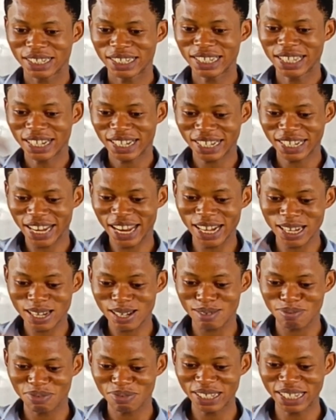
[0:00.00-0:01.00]
the
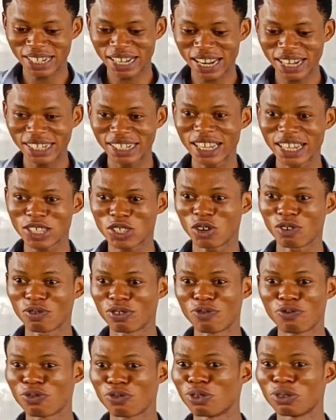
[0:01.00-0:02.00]
red the redness
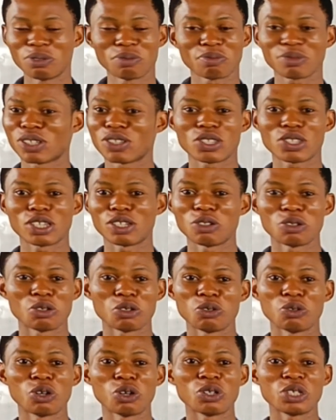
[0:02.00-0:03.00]
of the food you say
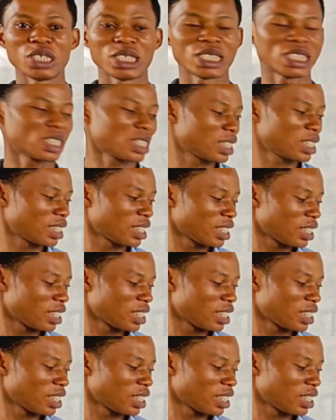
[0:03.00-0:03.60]
no you not eat